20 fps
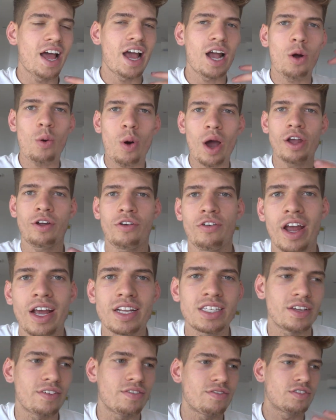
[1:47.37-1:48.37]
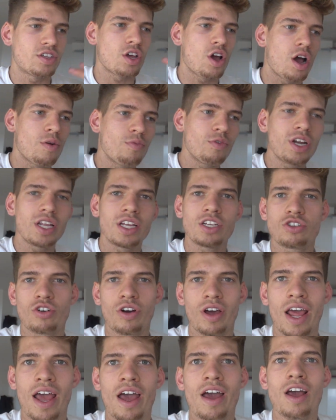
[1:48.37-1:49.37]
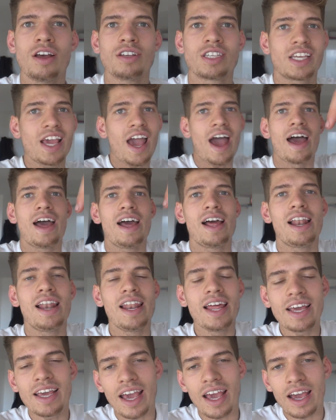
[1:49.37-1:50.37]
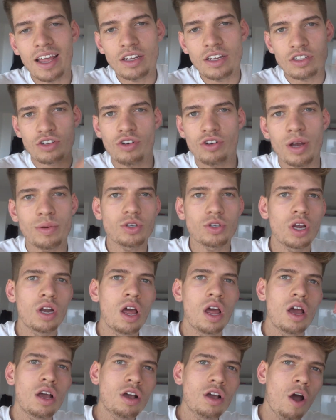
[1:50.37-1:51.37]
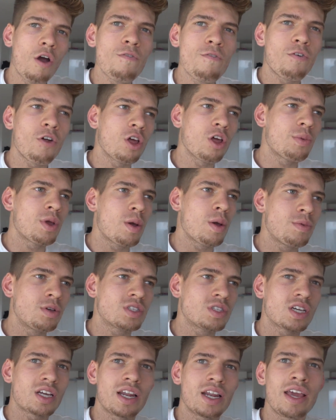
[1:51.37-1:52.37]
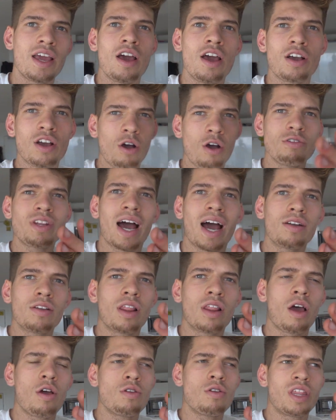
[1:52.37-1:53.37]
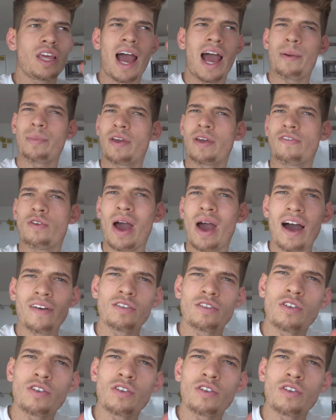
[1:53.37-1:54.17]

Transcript: and quite creative. So I'm really enjoying it. So yeah, link in description. Go follow me on Musical.ly. Go download the app if you haven't